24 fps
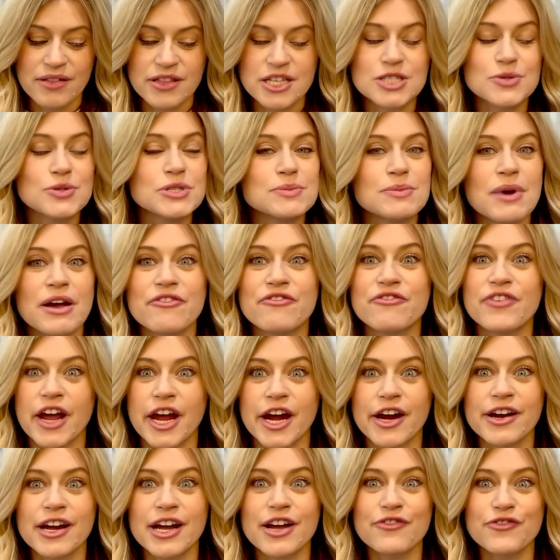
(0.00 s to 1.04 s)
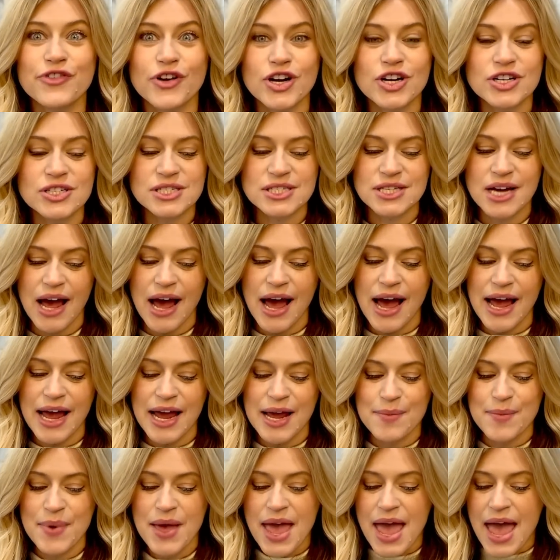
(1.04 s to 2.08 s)
This was my very first
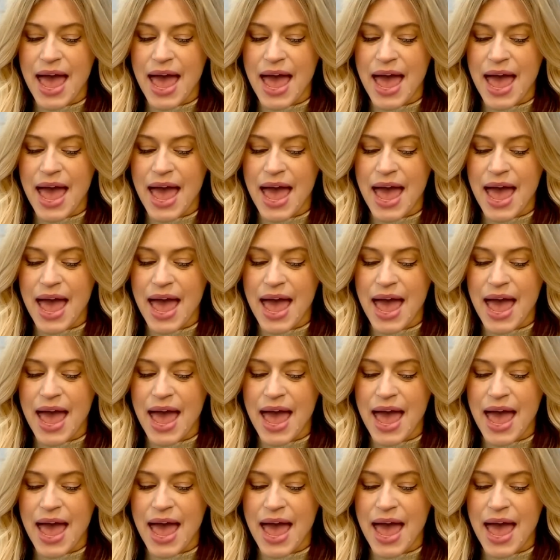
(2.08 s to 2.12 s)
time.